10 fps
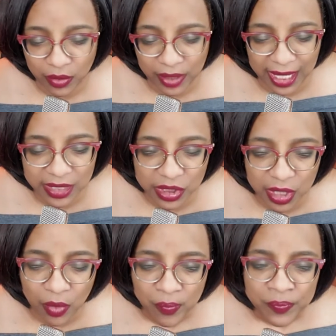Okay.
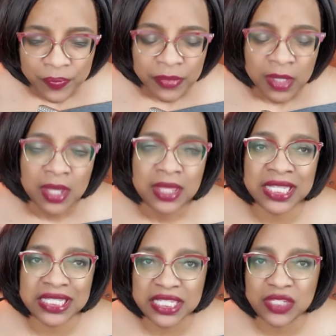So
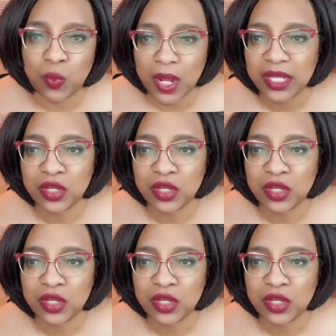this is what